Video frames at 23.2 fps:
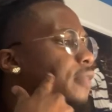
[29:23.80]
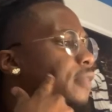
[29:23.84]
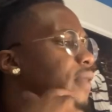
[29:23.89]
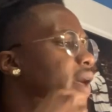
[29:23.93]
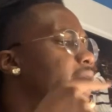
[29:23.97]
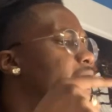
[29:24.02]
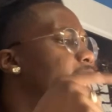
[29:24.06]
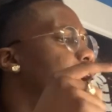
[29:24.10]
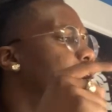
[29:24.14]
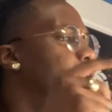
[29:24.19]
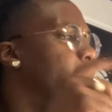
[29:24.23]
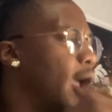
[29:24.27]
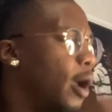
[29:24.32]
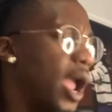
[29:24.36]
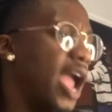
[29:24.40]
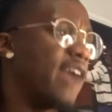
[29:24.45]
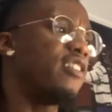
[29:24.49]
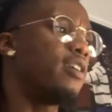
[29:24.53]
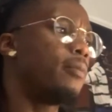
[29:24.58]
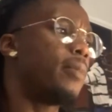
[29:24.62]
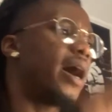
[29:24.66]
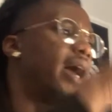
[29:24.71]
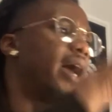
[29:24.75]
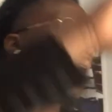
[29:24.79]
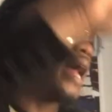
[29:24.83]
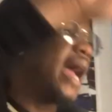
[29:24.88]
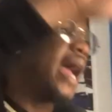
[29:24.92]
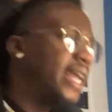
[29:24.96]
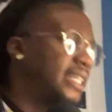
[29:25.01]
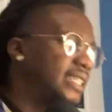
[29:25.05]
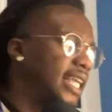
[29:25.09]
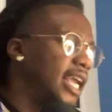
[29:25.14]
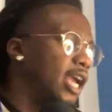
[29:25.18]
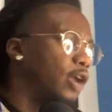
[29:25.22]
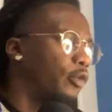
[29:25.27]
that everybody, I
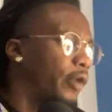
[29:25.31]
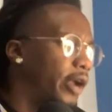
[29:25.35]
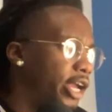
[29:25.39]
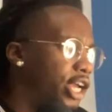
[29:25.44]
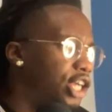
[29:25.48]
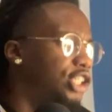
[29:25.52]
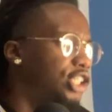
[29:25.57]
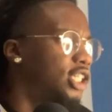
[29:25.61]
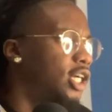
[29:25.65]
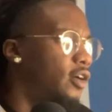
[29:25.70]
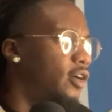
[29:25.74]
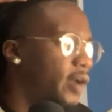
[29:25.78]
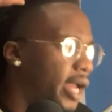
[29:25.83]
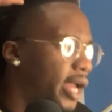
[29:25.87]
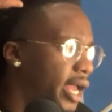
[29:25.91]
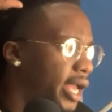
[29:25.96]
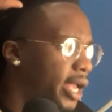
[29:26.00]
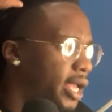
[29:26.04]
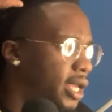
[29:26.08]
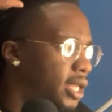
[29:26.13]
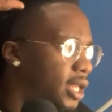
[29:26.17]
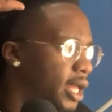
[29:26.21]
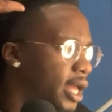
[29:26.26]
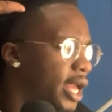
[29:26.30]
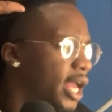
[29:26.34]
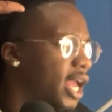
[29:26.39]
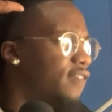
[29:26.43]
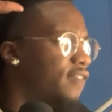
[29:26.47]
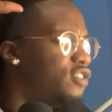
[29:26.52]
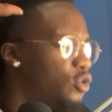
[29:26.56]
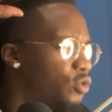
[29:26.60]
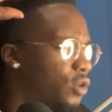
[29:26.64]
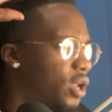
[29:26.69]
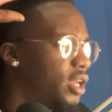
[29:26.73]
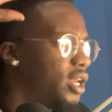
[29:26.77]
said, raise your hand if
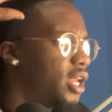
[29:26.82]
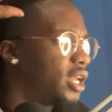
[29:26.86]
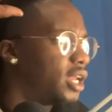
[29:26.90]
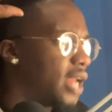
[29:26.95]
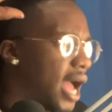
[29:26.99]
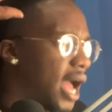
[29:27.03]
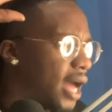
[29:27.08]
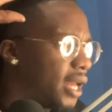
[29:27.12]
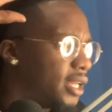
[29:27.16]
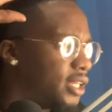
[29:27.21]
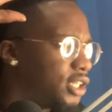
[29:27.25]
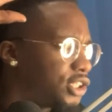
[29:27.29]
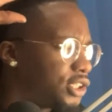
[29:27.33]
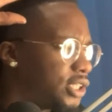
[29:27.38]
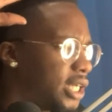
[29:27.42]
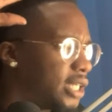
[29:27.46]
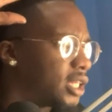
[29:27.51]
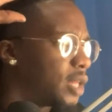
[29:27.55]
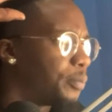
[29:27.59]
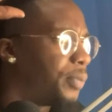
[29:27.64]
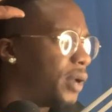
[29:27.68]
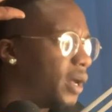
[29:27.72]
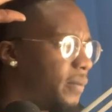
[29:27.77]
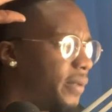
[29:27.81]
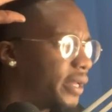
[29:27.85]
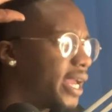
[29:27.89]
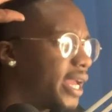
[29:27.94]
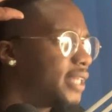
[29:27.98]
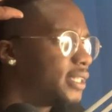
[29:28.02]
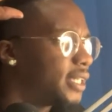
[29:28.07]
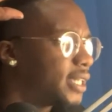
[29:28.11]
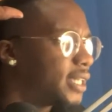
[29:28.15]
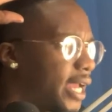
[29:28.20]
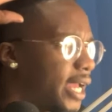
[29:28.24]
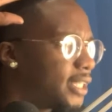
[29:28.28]
you can acknowledge that the public
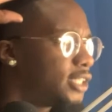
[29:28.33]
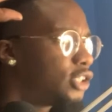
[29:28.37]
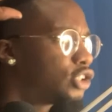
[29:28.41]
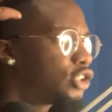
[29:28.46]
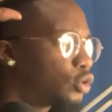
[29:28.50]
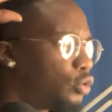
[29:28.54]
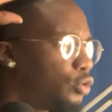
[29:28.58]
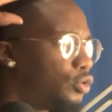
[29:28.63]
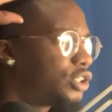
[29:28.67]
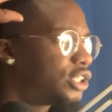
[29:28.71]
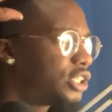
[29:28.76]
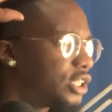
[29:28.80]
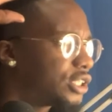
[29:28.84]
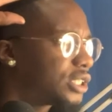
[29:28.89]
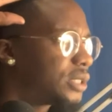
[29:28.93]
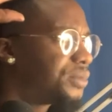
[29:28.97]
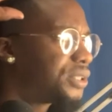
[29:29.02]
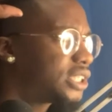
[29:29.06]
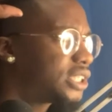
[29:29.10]
education school system